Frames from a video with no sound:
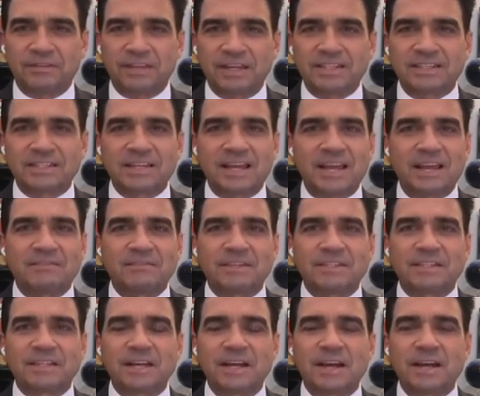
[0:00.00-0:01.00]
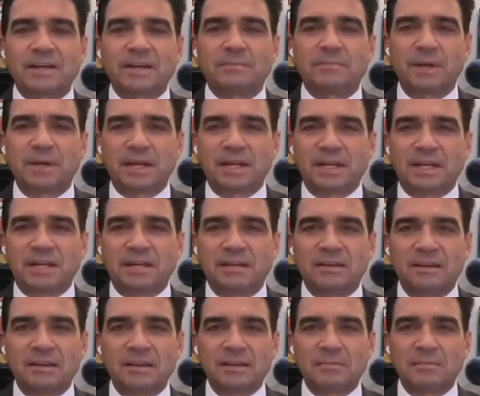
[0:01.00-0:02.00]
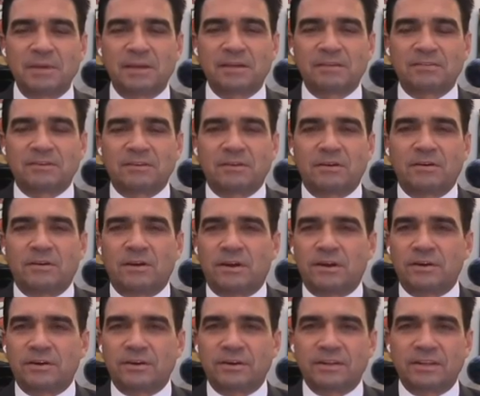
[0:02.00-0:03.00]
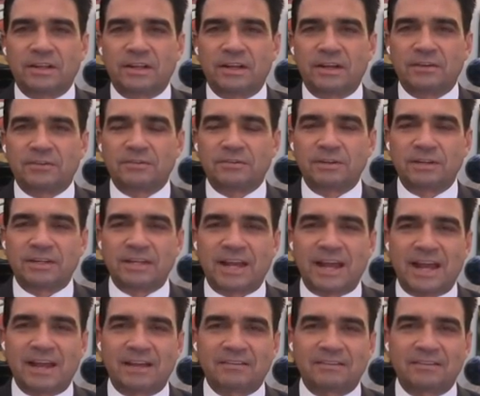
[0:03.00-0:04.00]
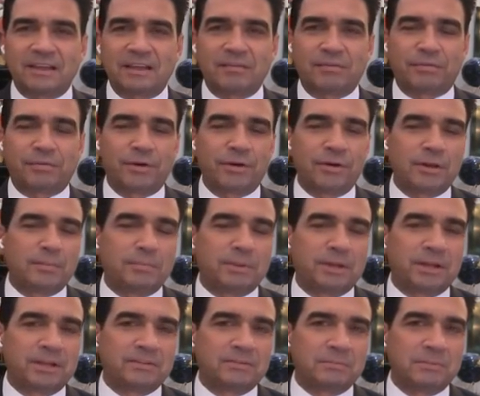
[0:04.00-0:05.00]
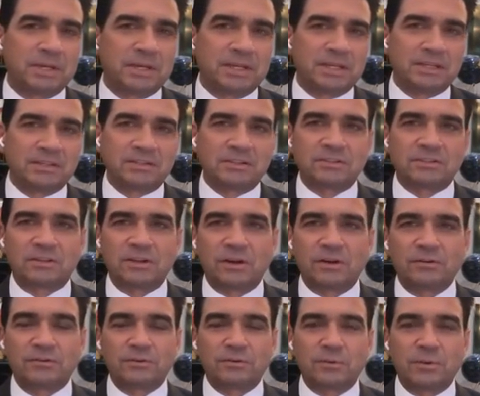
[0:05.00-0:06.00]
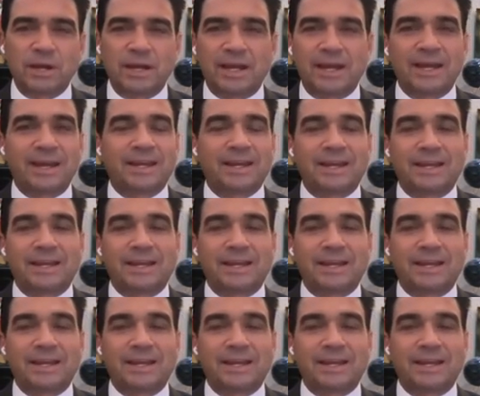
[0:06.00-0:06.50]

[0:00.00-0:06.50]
They save a ton of money because they're no longer in the luxury tax. That 30 plus million just goes away.